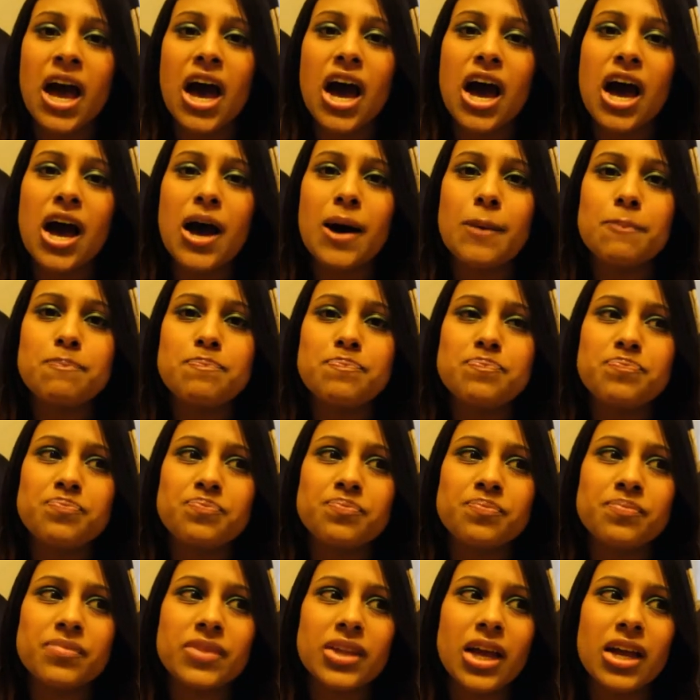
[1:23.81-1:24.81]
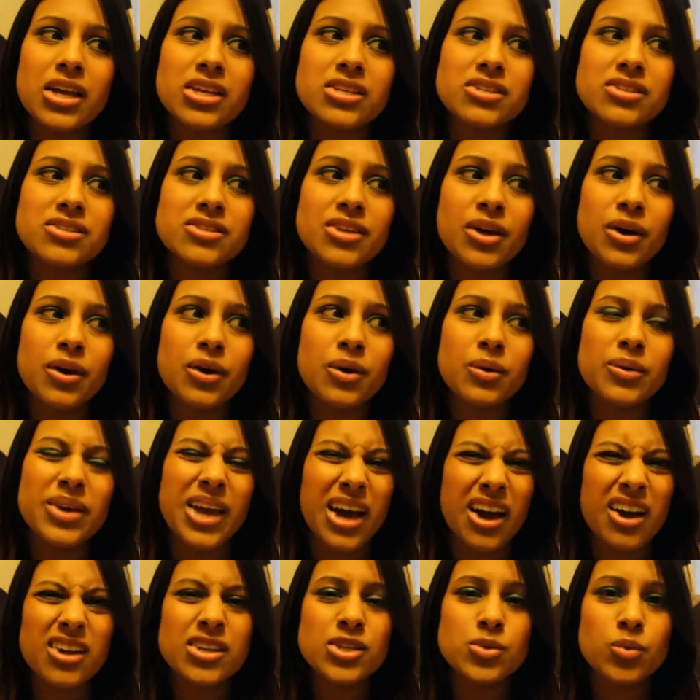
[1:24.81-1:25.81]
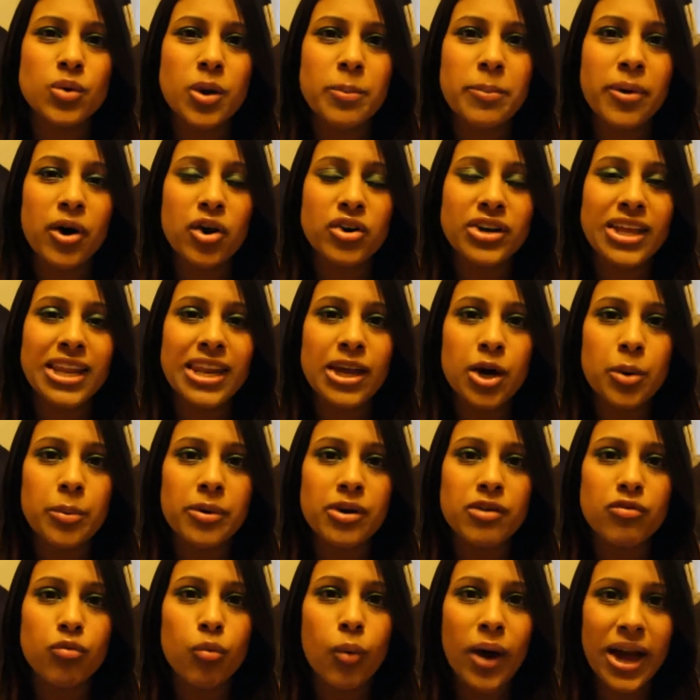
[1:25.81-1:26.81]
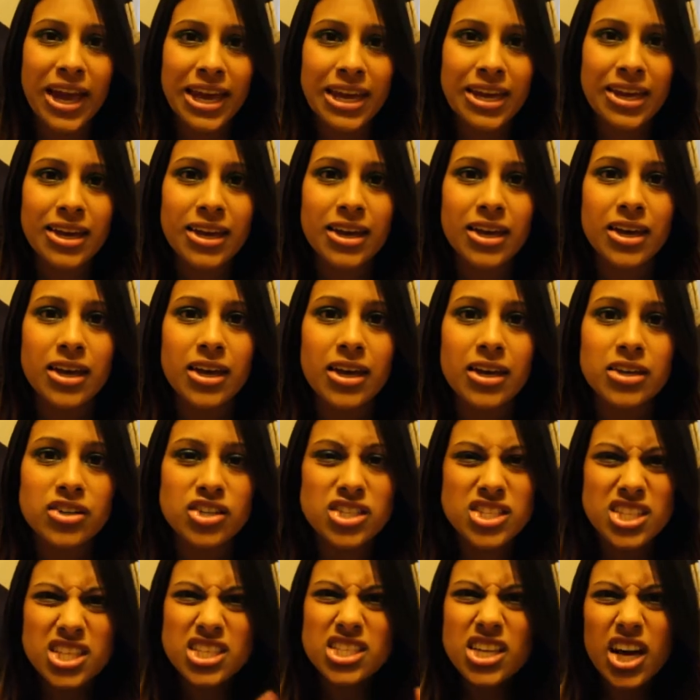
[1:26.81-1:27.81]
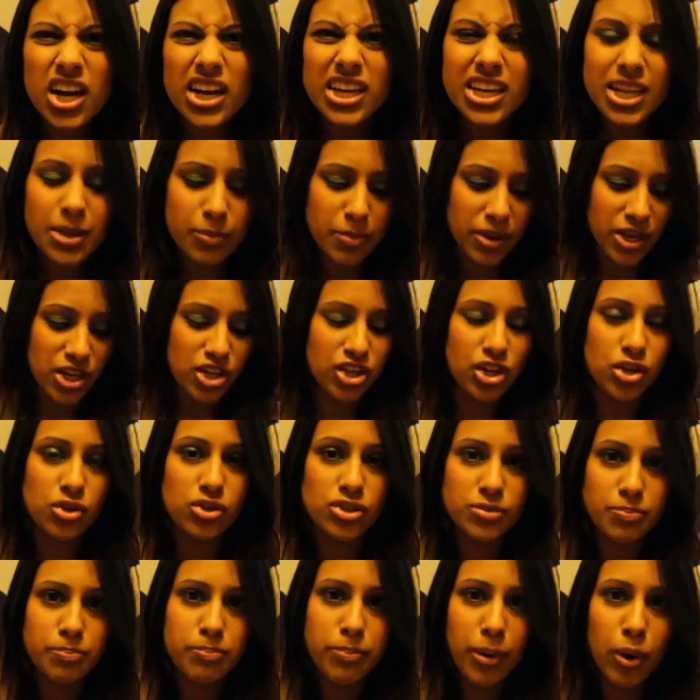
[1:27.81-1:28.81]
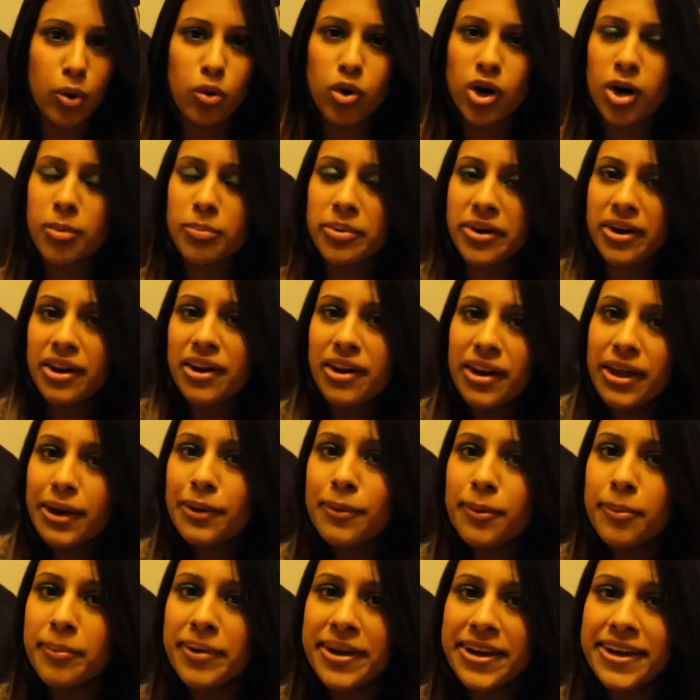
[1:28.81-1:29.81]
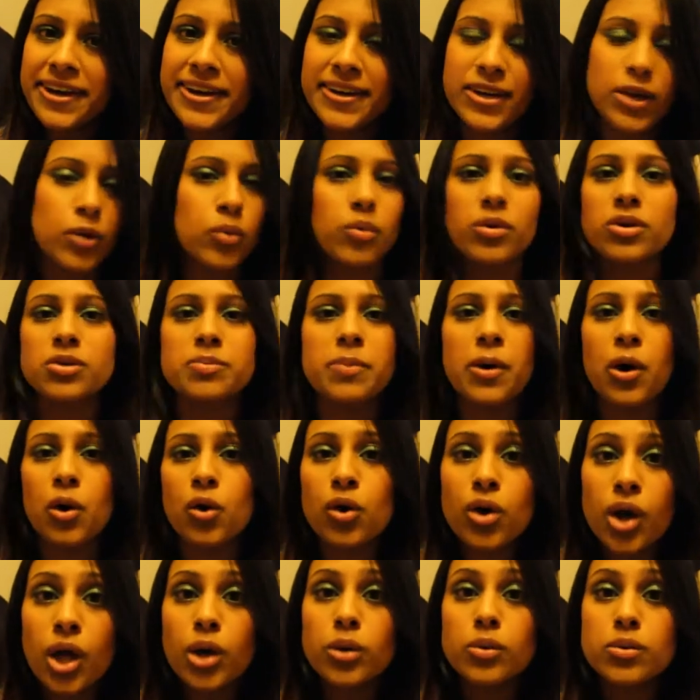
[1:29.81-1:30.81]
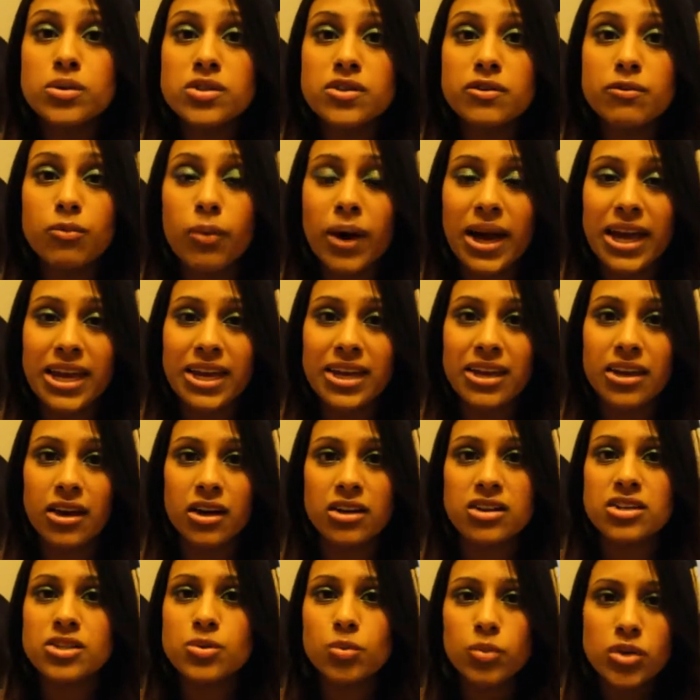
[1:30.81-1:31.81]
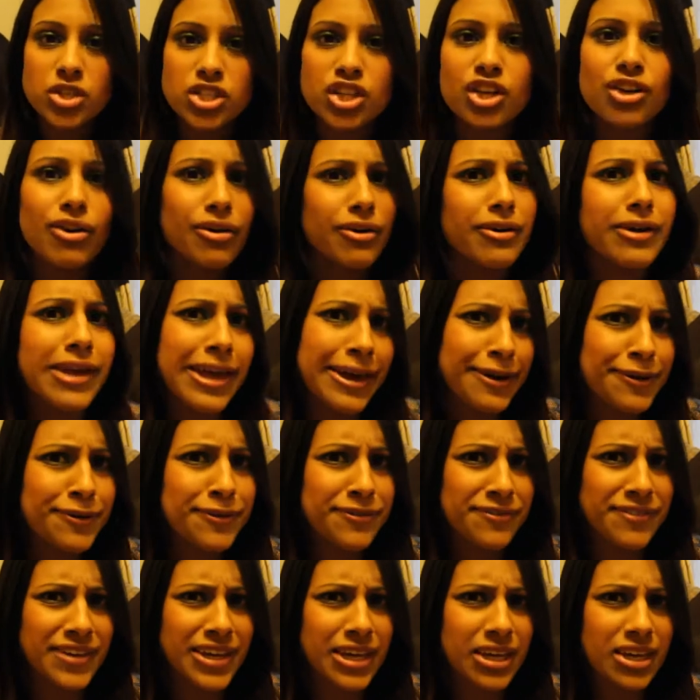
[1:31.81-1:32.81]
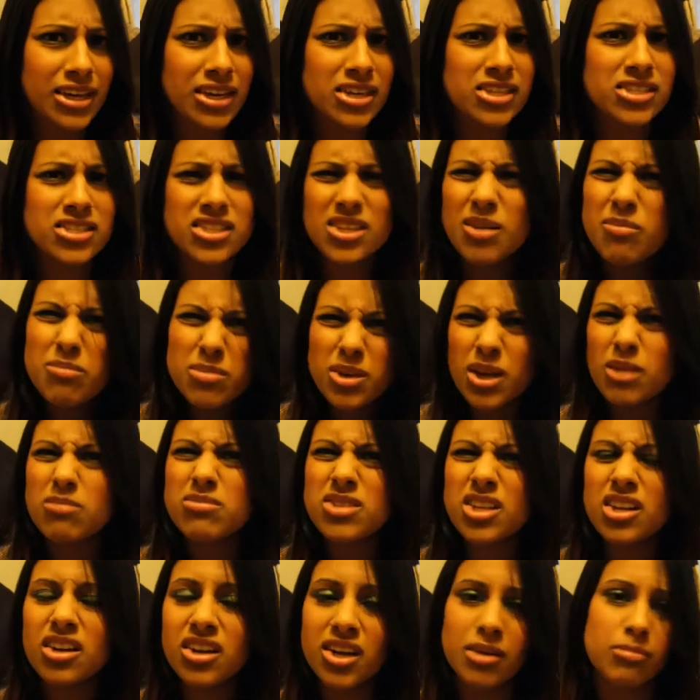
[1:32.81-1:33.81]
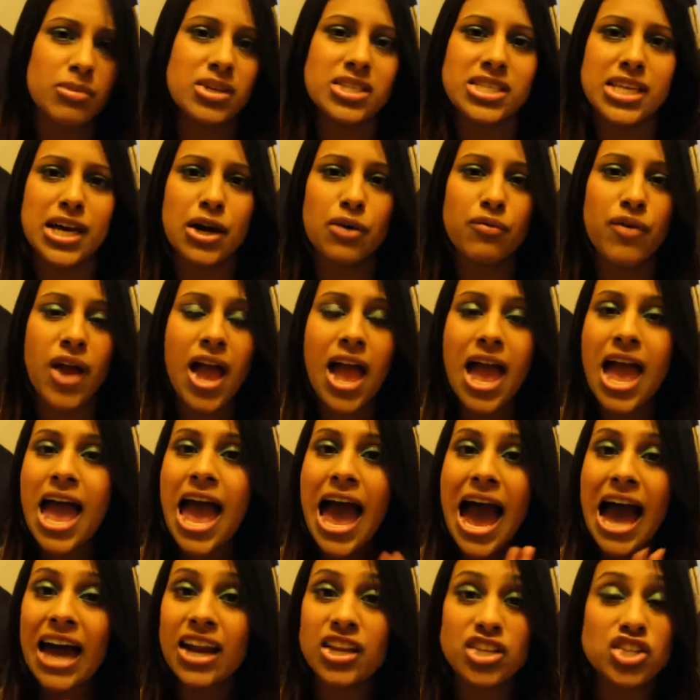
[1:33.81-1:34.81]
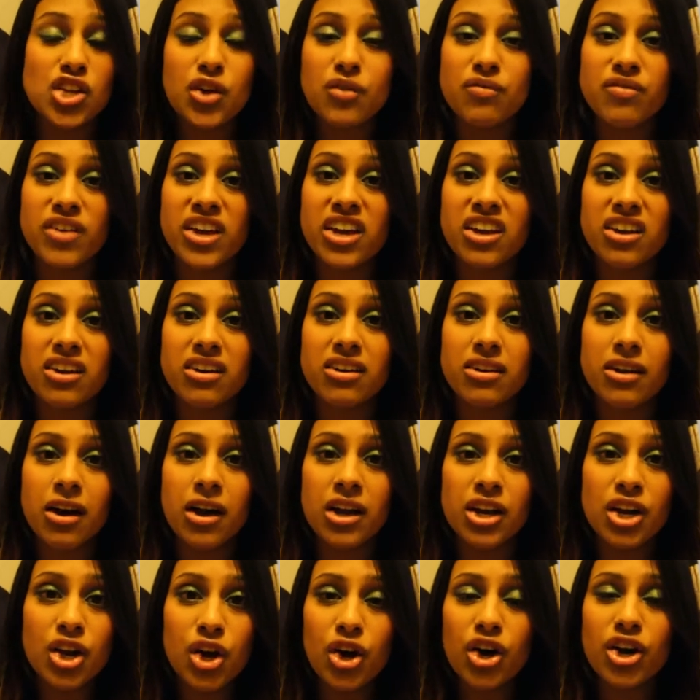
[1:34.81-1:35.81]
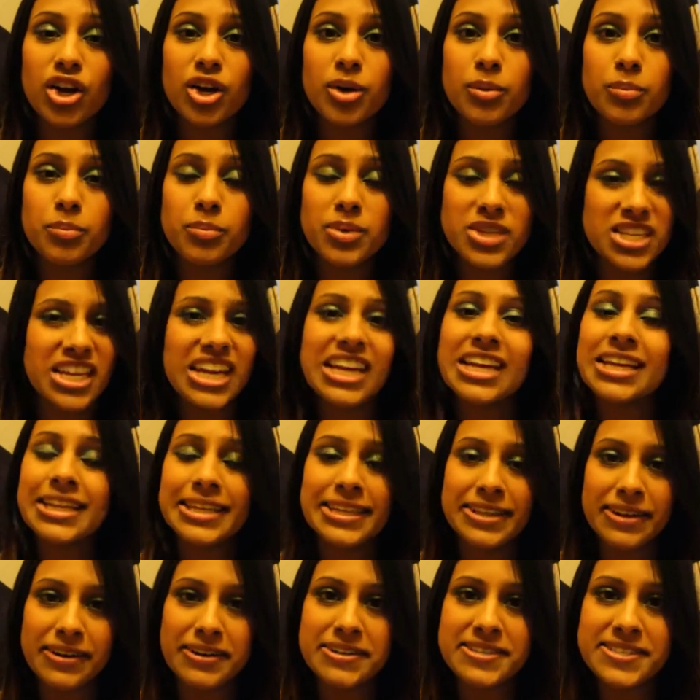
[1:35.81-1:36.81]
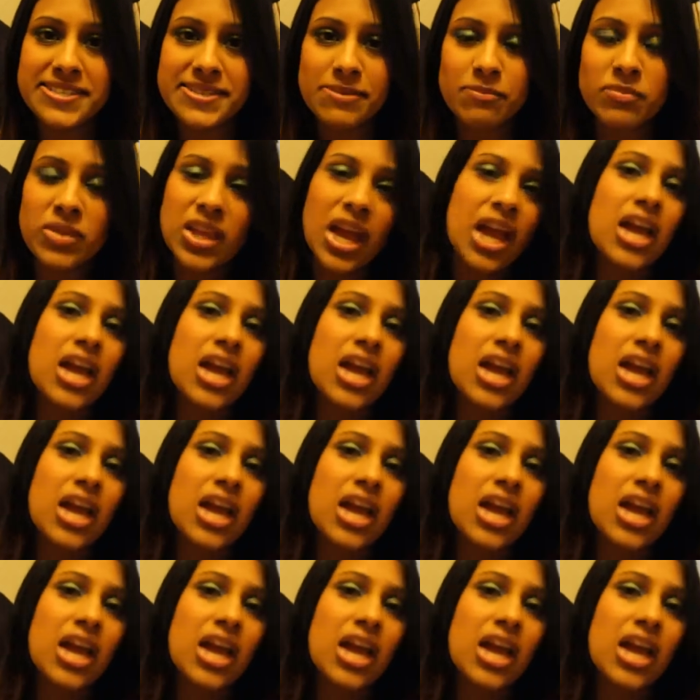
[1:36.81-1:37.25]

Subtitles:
So, yeah, I just want to put on a little bit of weight. Just a tiny bit, you know, just bulk up a little bit. I don't want to put on loads of weight. I just want to look healthy. Because sometimes I look at myself and I don't think I look particularly nice.